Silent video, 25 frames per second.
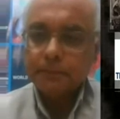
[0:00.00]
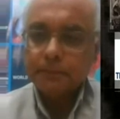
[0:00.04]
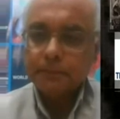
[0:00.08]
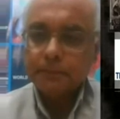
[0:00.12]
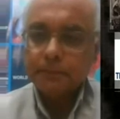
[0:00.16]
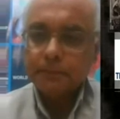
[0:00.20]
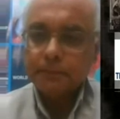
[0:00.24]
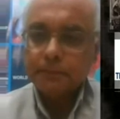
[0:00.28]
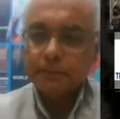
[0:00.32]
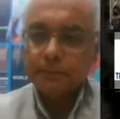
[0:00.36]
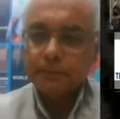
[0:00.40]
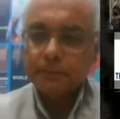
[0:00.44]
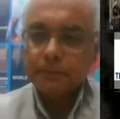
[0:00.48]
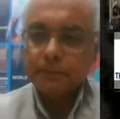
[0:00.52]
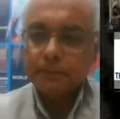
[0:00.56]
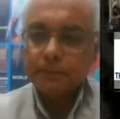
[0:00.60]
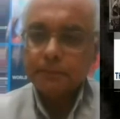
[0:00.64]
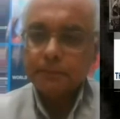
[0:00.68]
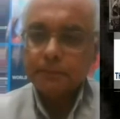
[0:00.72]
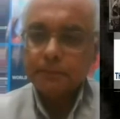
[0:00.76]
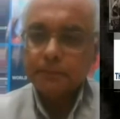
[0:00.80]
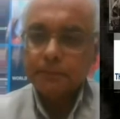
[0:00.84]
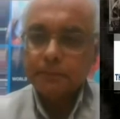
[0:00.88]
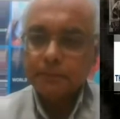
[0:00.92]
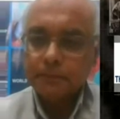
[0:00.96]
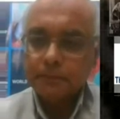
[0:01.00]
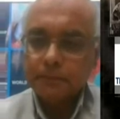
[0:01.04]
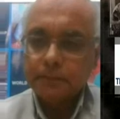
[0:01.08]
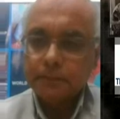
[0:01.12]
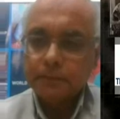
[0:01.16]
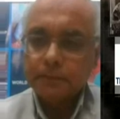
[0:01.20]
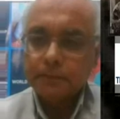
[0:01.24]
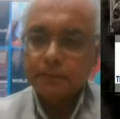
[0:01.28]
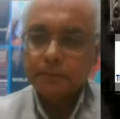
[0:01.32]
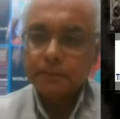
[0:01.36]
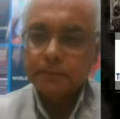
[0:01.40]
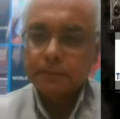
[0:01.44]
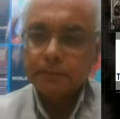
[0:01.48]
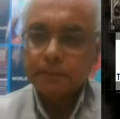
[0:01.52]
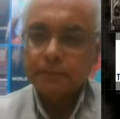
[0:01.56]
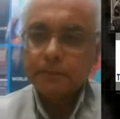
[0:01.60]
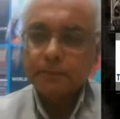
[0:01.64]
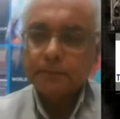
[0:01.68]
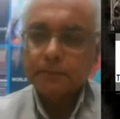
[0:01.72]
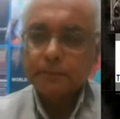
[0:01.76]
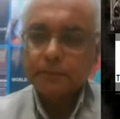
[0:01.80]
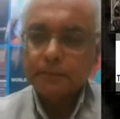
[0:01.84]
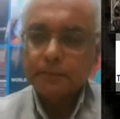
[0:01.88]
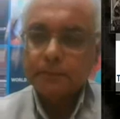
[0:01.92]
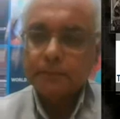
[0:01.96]

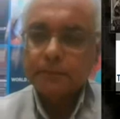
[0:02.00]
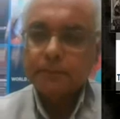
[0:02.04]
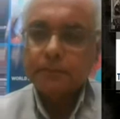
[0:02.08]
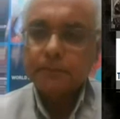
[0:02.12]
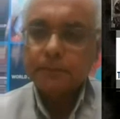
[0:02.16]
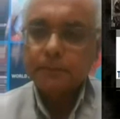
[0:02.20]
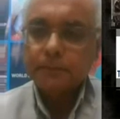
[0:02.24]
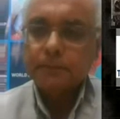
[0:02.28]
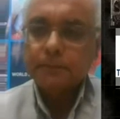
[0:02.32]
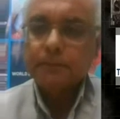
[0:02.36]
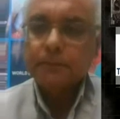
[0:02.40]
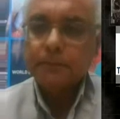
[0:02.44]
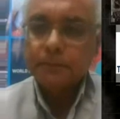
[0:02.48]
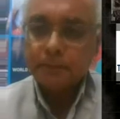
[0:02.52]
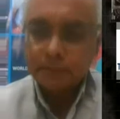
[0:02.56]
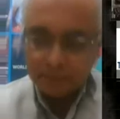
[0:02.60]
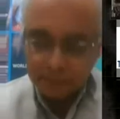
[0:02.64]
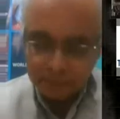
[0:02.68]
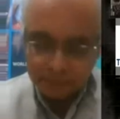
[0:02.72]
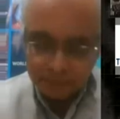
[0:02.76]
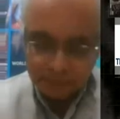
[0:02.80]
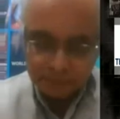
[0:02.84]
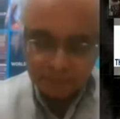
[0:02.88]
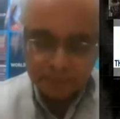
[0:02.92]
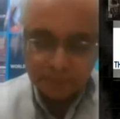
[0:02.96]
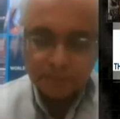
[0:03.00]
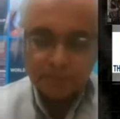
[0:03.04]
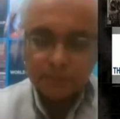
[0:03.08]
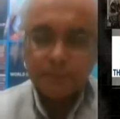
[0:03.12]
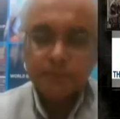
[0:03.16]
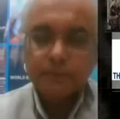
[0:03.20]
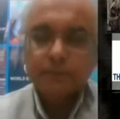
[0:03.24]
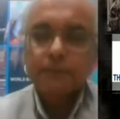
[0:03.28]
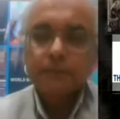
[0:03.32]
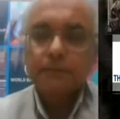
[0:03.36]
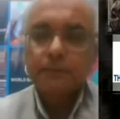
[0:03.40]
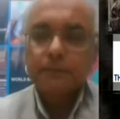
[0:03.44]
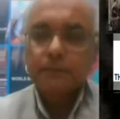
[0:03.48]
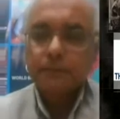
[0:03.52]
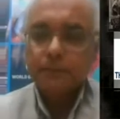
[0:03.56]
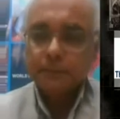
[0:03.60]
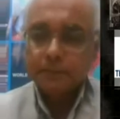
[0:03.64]
(not speaking)